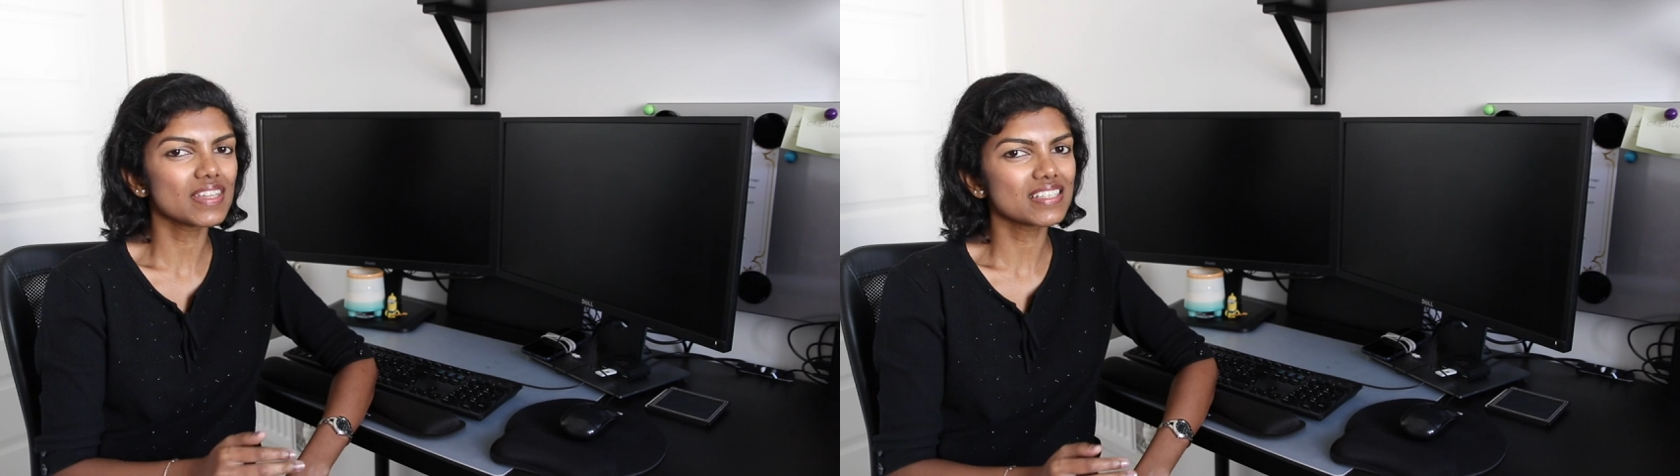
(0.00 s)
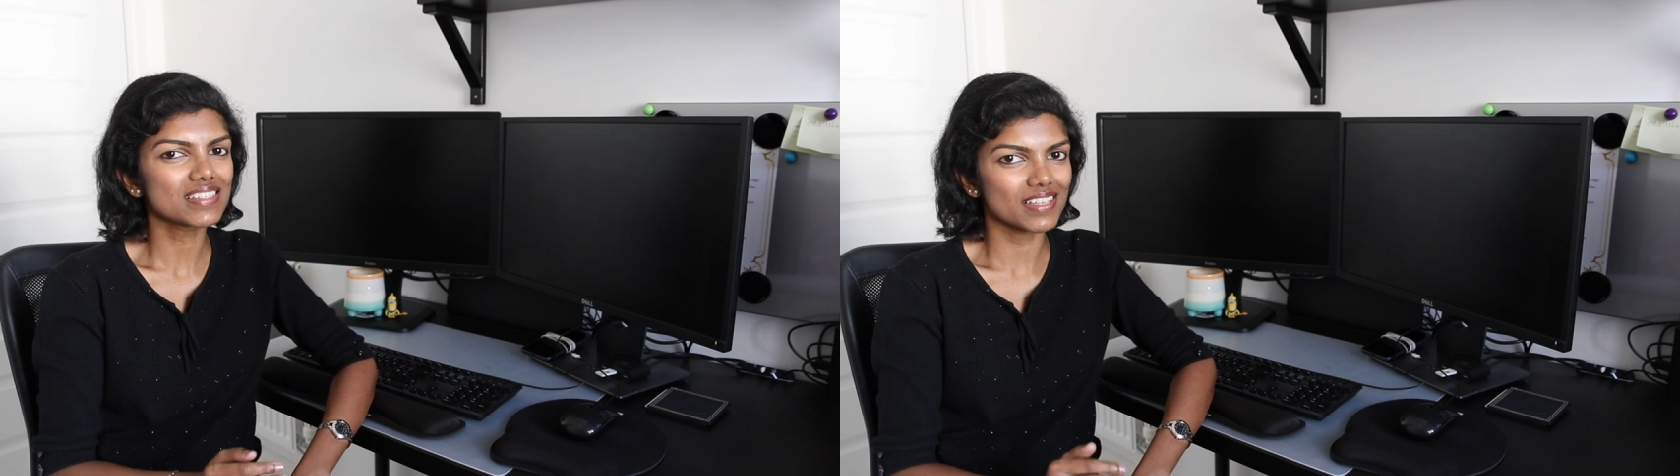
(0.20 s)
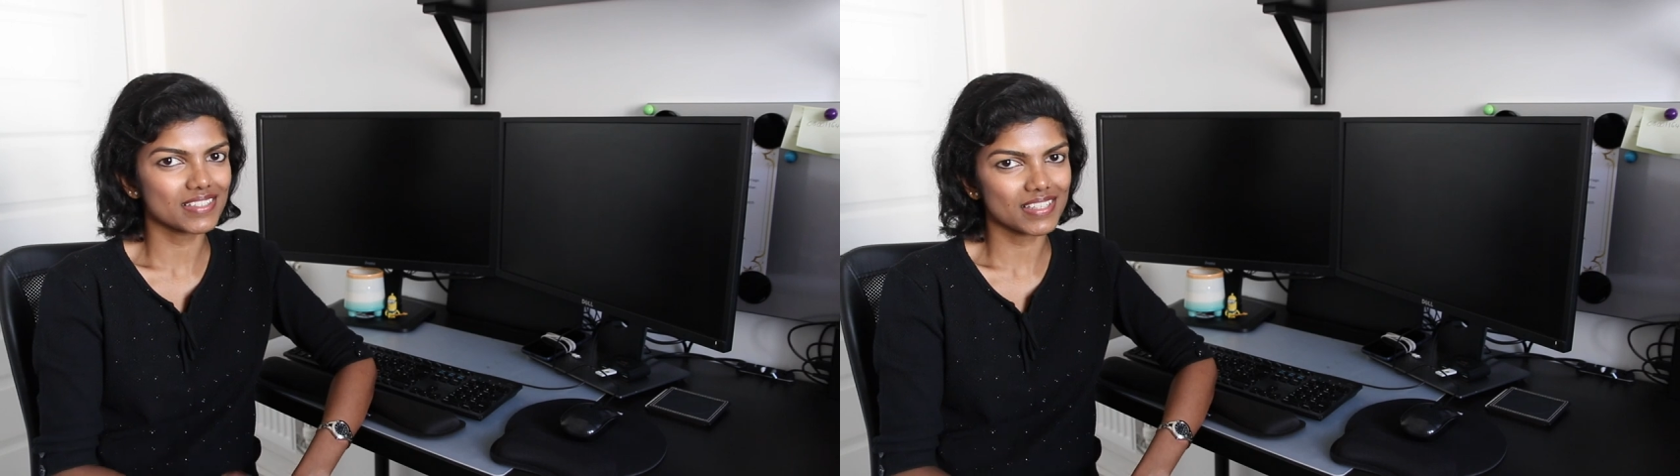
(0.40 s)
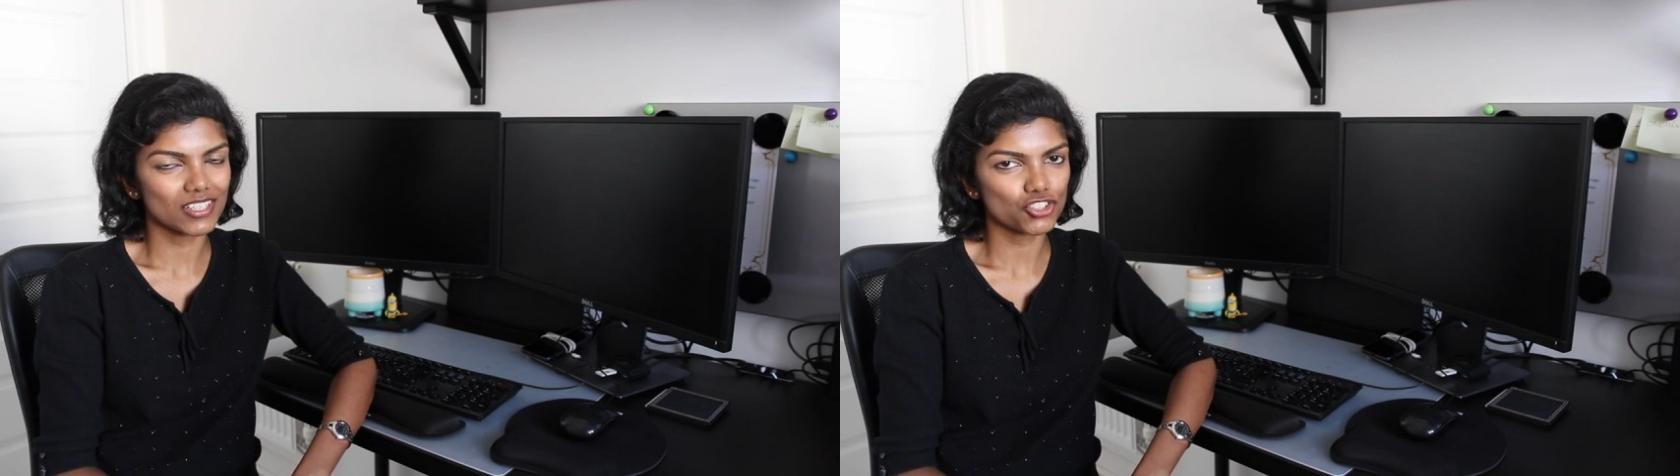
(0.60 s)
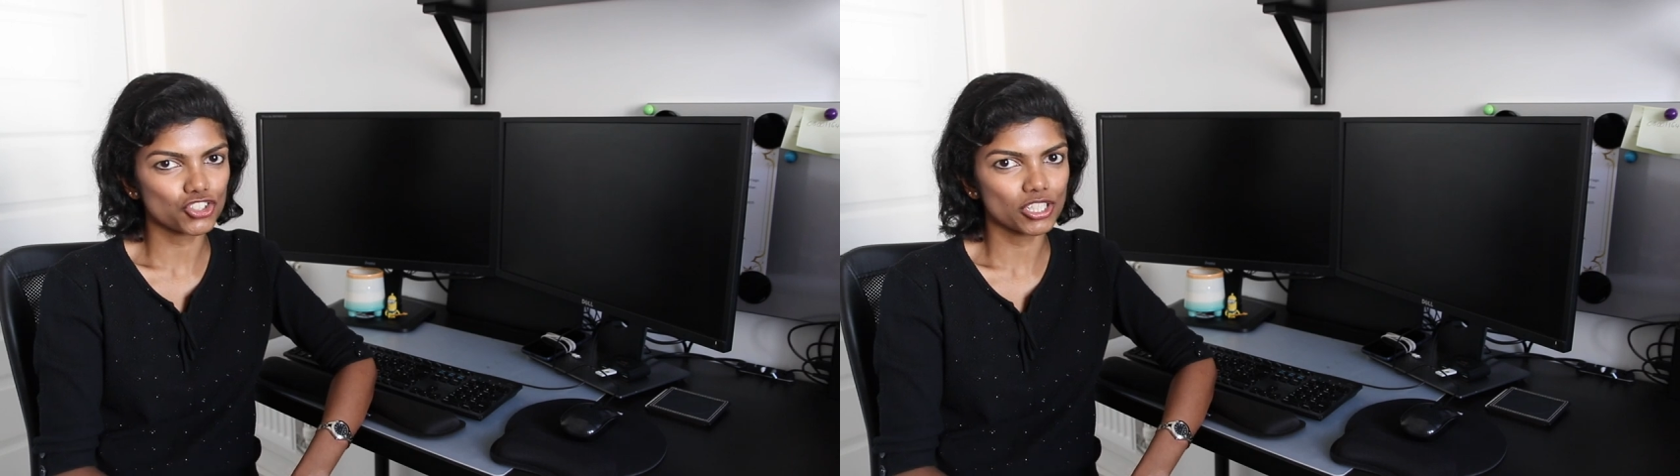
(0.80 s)
things are
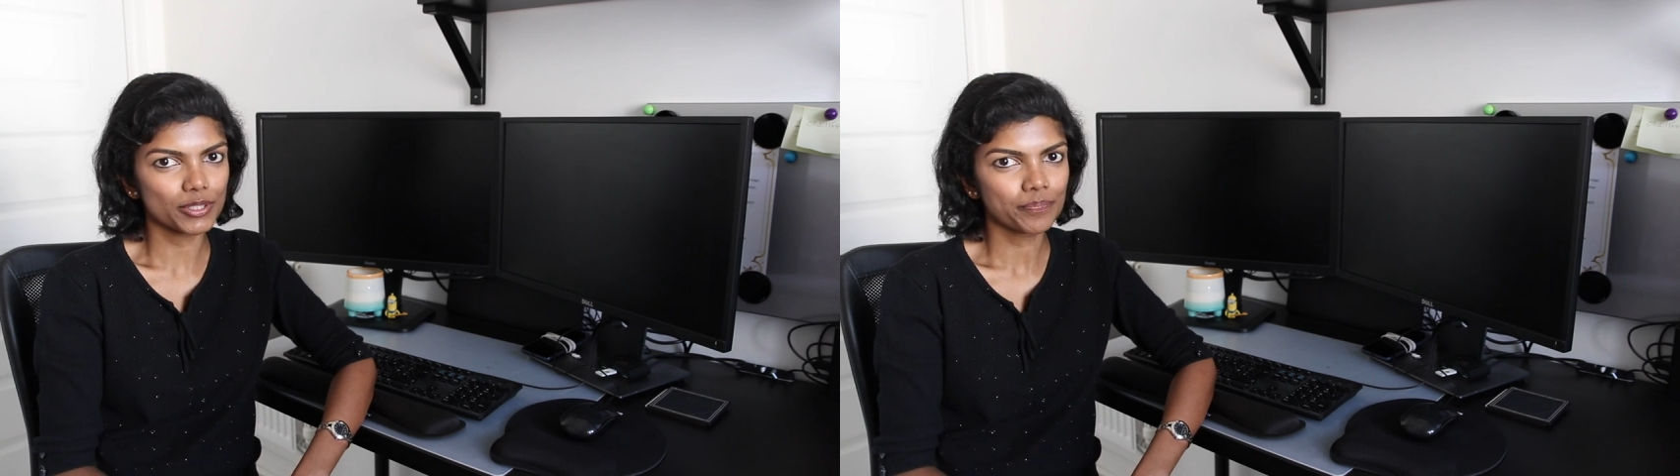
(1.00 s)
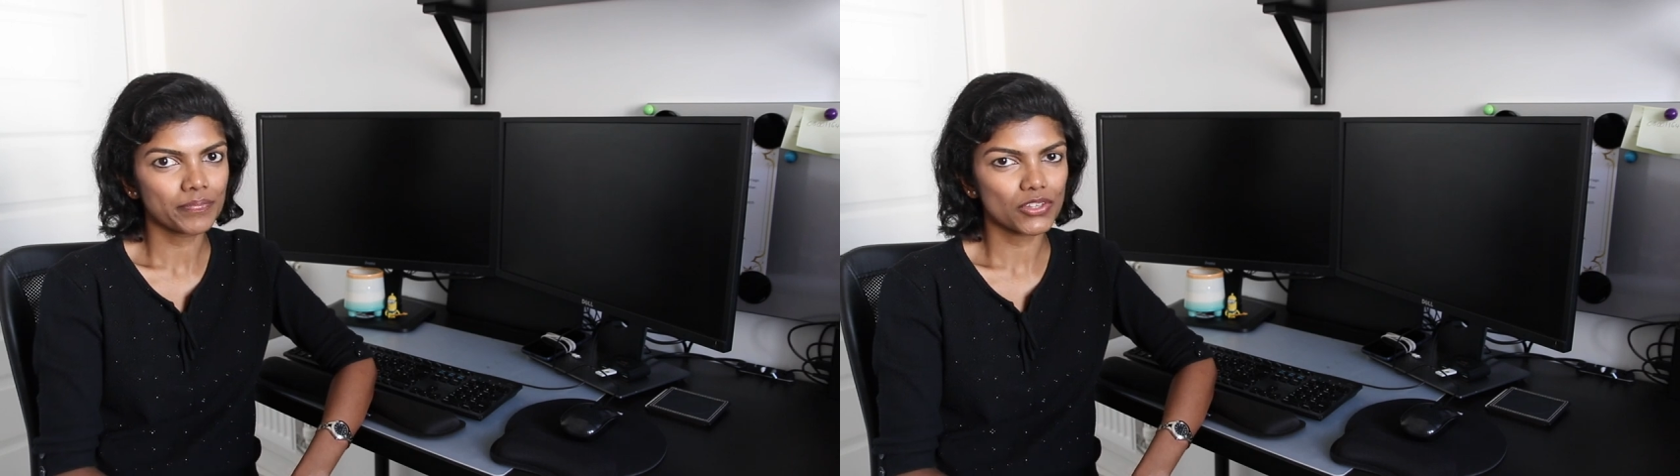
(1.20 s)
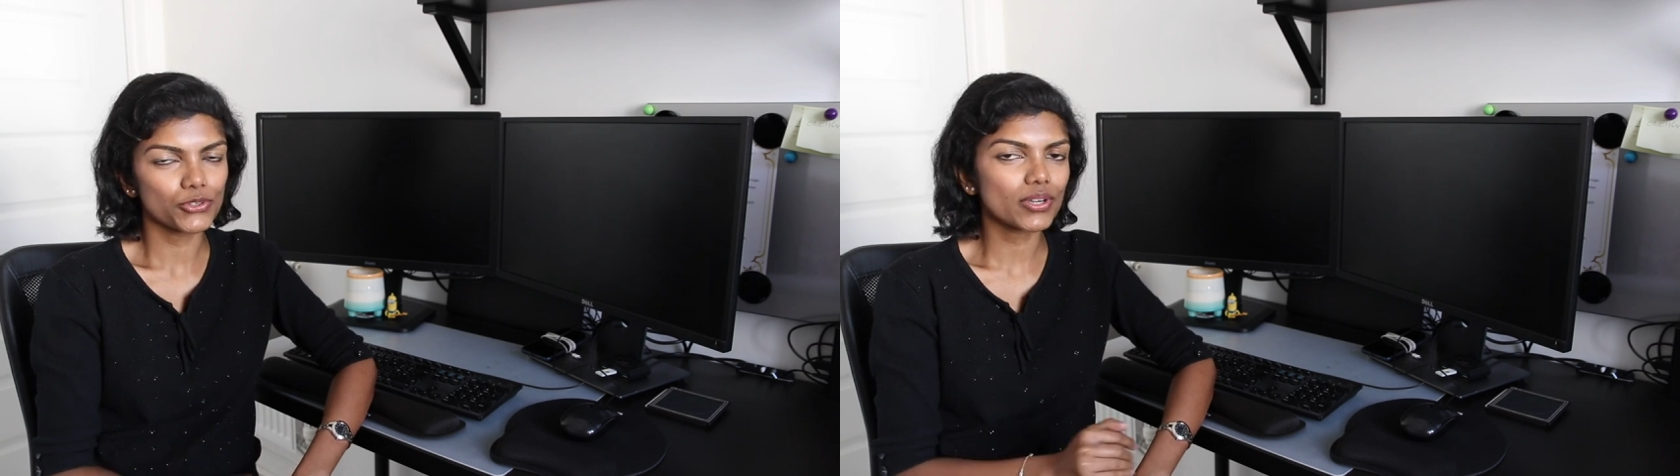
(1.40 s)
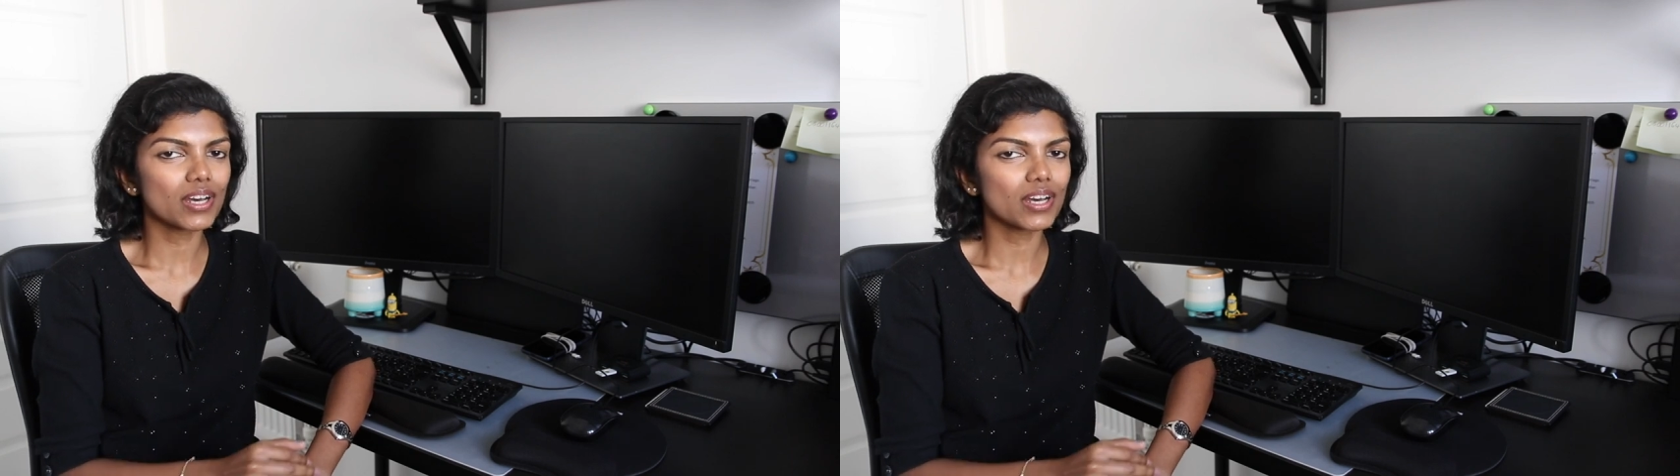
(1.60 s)
essential. You